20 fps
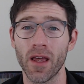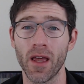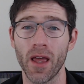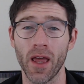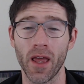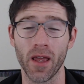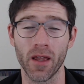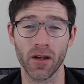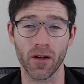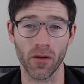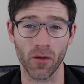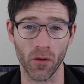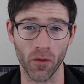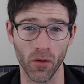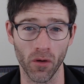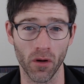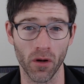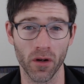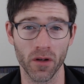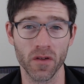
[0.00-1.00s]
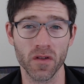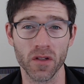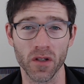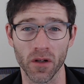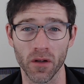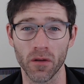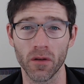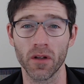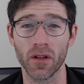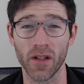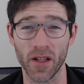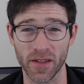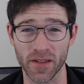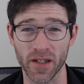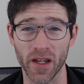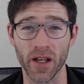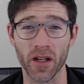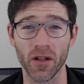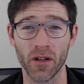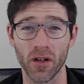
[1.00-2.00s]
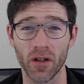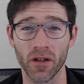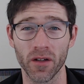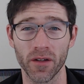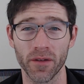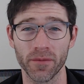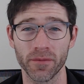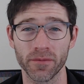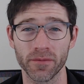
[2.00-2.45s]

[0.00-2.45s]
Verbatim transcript: and or. So let's take a look.